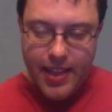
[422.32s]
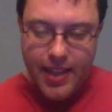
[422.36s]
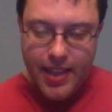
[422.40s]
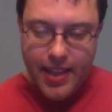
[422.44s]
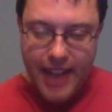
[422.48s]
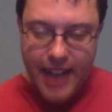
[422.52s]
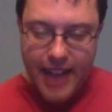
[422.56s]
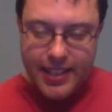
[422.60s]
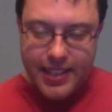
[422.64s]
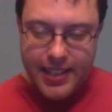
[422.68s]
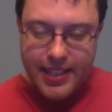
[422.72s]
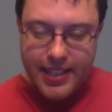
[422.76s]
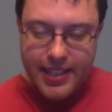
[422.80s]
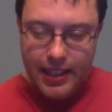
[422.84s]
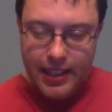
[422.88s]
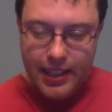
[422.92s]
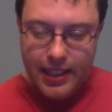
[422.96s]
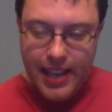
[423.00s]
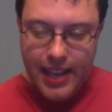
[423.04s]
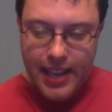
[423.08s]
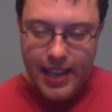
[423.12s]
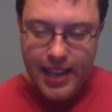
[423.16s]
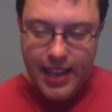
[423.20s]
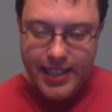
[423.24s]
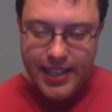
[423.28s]
that
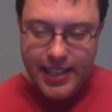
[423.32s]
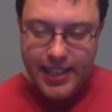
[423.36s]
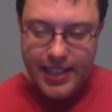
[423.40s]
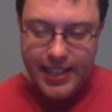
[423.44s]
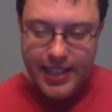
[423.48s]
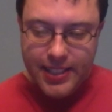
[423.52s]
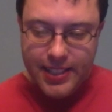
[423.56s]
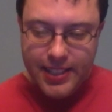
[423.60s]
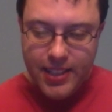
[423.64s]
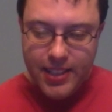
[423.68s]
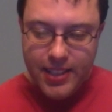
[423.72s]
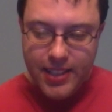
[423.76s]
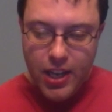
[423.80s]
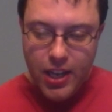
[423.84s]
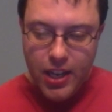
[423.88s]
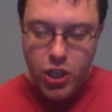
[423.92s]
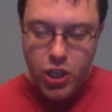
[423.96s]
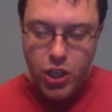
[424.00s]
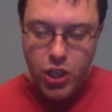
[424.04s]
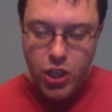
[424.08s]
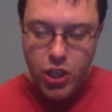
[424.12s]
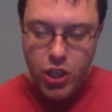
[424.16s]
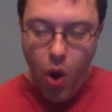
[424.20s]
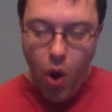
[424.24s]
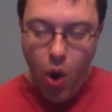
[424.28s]
leads
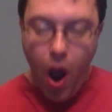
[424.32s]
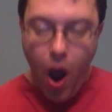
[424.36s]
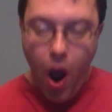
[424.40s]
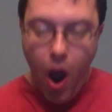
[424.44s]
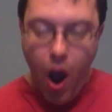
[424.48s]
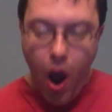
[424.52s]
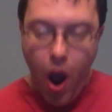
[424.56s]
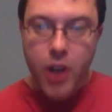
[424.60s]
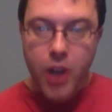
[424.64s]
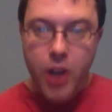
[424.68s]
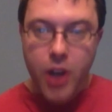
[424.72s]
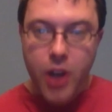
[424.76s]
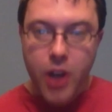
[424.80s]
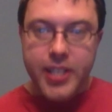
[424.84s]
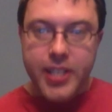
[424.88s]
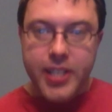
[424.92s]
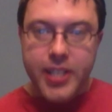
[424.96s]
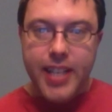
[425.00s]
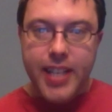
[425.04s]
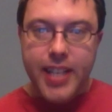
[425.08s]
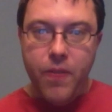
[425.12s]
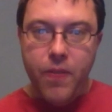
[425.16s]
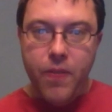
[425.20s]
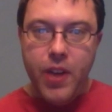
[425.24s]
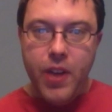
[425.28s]
to our
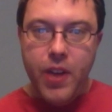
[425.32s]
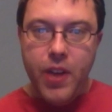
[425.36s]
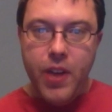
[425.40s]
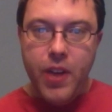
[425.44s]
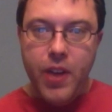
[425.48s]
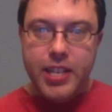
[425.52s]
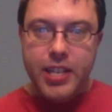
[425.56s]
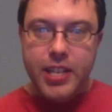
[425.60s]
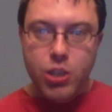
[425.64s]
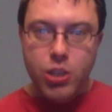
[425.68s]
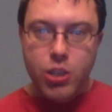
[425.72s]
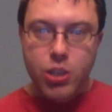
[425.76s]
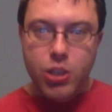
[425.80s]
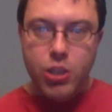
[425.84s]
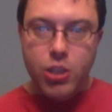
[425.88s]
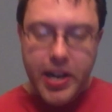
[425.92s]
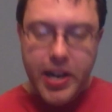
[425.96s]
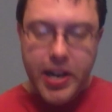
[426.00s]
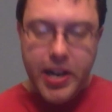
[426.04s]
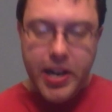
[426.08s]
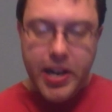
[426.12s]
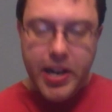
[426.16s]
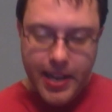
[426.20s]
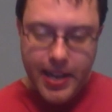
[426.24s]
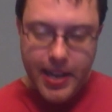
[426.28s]
self
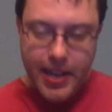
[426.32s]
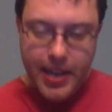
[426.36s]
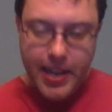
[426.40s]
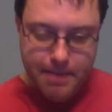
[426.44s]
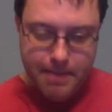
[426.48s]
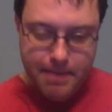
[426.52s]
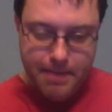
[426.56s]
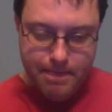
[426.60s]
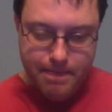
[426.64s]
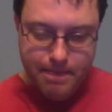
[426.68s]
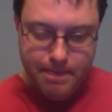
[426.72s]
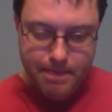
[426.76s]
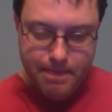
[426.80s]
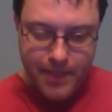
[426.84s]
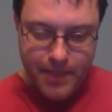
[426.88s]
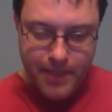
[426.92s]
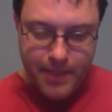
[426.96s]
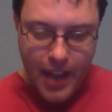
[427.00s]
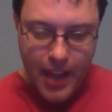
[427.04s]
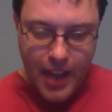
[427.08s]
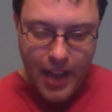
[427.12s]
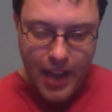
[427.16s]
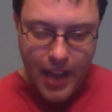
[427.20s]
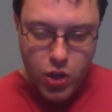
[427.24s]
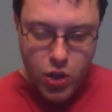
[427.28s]
destruction.
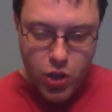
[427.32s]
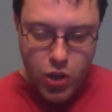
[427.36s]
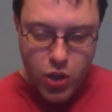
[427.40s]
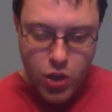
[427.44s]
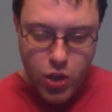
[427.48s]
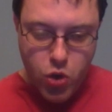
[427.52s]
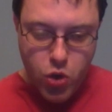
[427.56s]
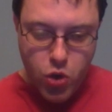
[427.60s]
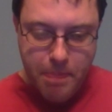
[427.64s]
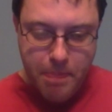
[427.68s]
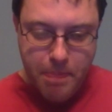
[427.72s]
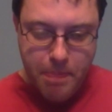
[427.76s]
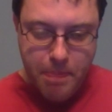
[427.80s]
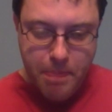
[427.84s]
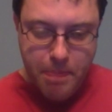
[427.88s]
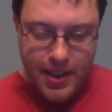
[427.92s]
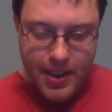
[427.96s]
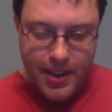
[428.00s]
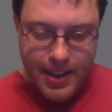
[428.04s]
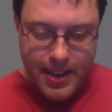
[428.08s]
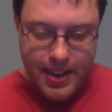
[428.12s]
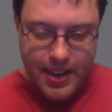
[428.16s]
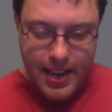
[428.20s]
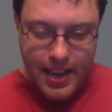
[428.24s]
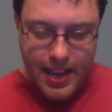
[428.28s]
Trump
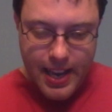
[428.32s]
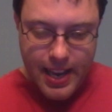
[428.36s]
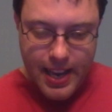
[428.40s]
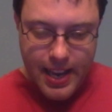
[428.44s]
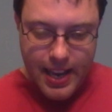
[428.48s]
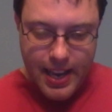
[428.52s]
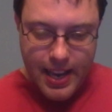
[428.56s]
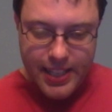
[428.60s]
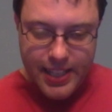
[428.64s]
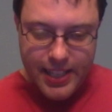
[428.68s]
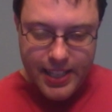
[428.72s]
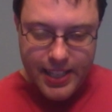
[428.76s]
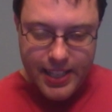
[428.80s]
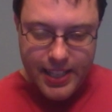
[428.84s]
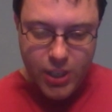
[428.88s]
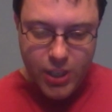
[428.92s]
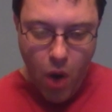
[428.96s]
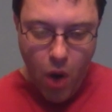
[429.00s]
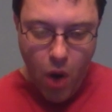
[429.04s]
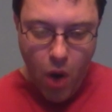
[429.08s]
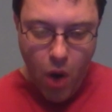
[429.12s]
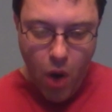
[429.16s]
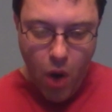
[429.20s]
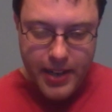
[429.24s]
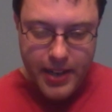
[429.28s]
is
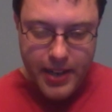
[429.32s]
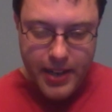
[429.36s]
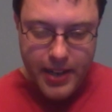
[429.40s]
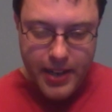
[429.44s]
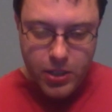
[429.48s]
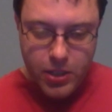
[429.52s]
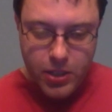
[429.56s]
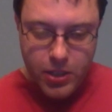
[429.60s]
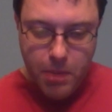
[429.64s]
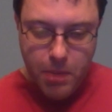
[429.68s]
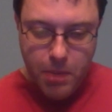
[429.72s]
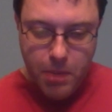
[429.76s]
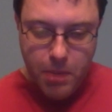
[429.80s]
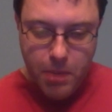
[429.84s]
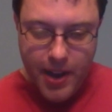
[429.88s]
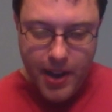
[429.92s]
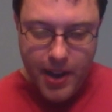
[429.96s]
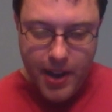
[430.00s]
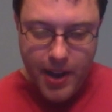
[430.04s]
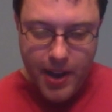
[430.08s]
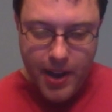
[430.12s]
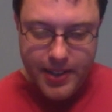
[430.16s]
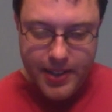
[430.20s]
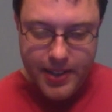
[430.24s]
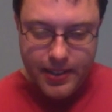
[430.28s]
going to
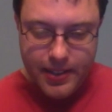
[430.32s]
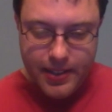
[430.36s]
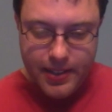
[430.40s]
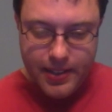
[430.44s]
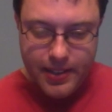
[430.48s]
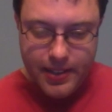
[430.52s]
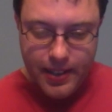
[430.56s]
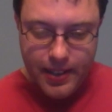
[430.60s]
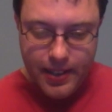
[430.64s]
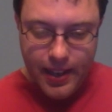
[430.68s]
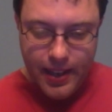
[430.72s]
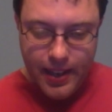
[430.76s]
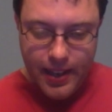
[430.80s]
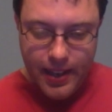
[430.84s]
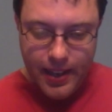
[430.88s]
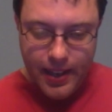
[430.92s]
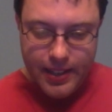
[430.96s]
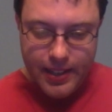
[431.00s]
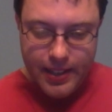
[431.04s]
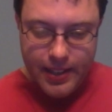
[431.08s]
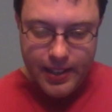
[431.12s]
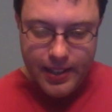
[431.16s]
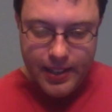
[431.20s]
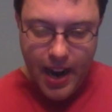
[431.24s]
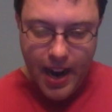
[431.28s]
put
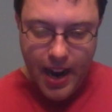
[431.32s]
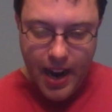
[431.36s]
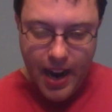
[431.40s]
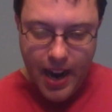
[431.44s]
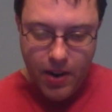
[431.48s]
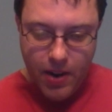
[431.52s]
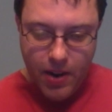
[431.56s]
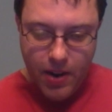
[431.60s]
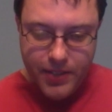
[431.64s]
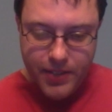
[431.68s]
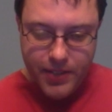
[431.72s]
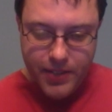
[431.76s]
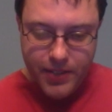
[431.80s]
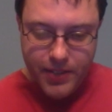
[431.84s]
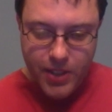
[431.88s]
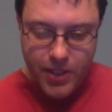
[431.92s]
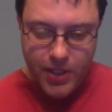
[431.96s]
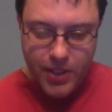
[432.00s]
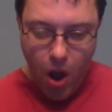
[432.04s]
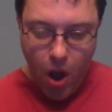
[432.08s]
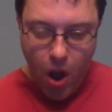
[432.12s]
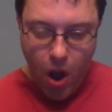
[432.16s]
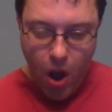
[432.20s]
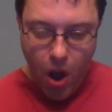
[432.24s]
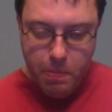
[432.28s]
tariffs
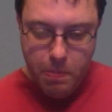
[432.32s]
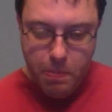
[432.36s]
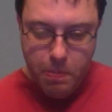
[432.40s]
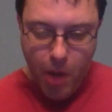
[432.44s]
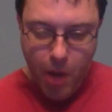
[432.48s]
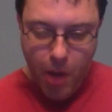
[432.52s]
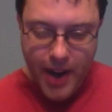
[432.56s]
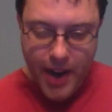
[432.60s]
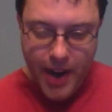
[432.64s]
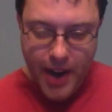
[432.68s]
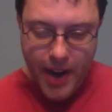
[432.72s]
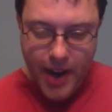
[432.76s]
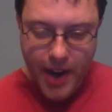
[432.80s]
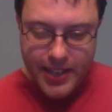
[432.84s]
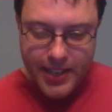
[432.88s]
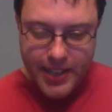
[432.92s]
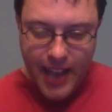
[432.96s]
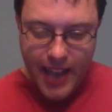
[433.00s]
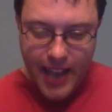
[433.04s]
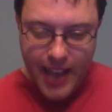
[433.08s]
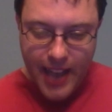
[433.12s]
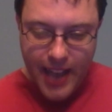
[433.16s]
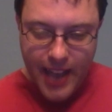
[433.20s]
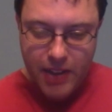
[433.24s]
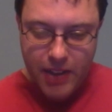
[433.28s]
on products
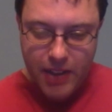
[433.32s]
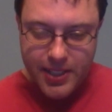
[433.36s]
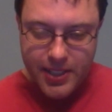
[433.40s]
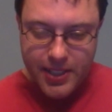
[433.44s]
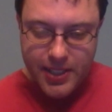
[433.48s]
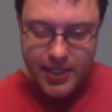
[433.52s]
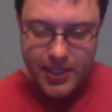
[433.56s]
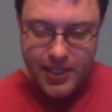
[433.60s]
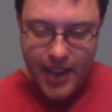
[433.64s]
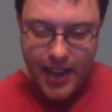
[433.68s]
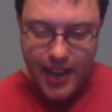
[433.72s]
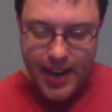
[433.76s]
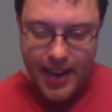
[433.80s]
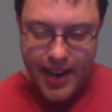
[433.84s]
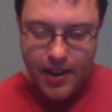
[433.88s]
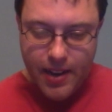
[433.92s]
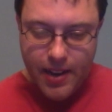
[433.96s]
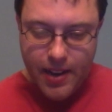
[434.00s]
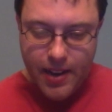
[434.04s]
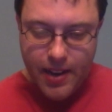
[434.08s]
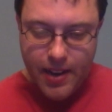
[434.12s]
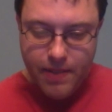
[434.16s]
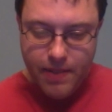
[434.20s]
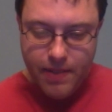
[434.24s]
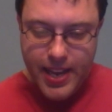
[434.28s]
outside
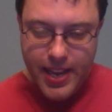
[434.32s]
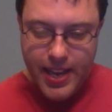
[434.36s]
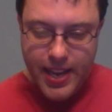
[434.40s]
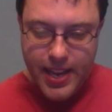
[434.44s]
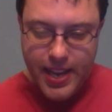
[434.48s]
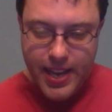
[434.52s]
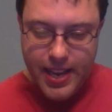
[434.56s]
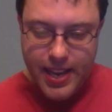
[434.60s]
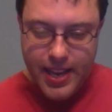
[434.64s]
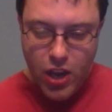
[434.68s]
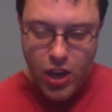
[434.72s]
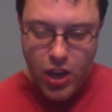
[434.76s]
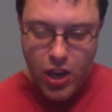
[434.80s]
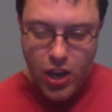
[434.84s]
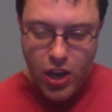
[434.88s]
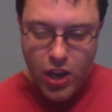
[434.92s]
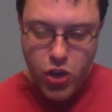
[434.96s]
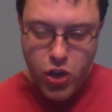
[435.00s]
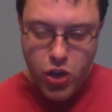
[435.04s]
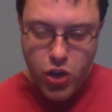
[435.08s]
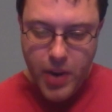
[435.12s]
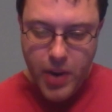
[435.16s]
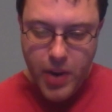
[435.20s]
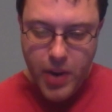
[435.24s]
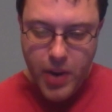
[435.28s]
of the
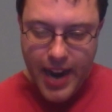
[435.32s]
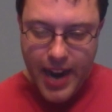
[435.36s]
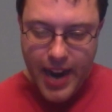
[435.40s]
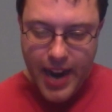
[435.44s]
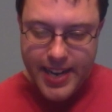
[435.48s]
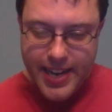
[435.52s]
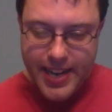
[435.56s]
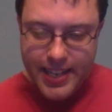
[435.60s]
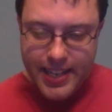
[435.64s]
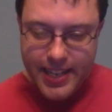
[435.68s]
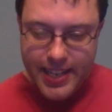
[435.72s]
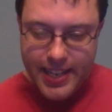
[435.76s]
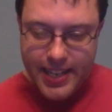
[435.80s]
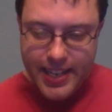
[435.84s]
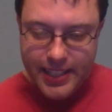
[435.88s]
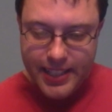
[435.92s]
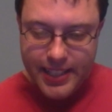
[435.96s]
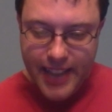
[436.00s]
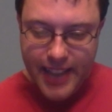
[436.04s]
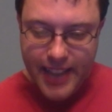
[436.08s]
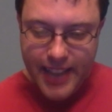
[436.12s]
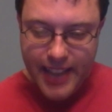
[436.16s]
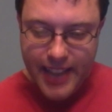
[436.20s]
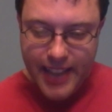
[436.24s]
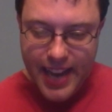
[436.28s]
United
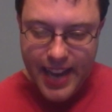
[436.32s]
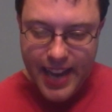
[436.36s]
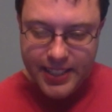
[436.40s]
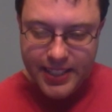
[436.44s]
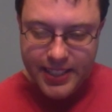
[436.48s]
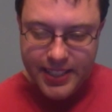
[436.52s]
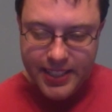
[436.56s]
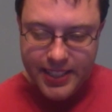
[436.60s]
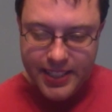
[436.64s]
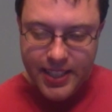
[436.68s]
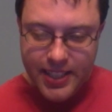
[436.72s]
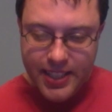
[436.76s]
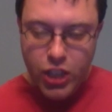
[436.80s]
States